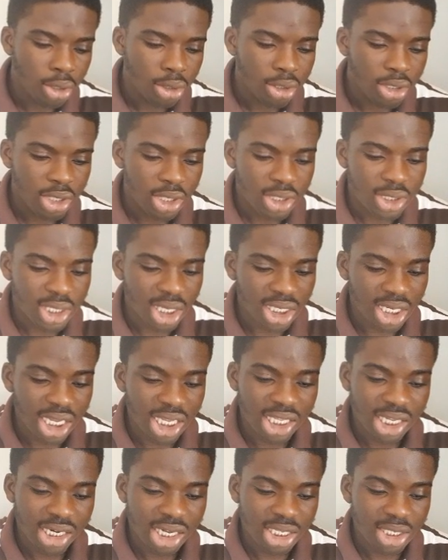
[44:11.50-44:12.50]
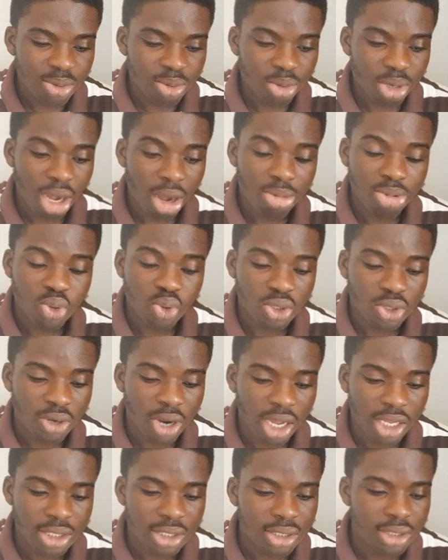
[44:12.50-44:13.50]
things that the internet comes with,
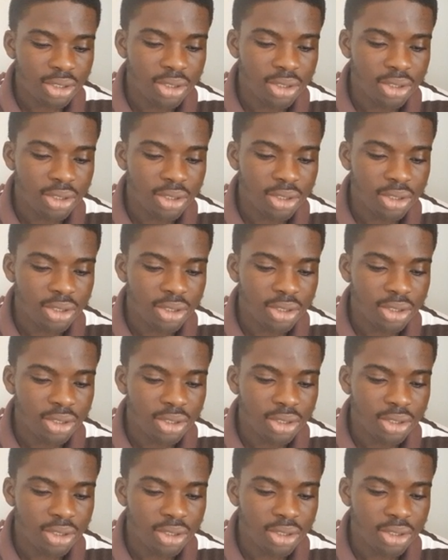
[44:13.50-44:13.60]
right?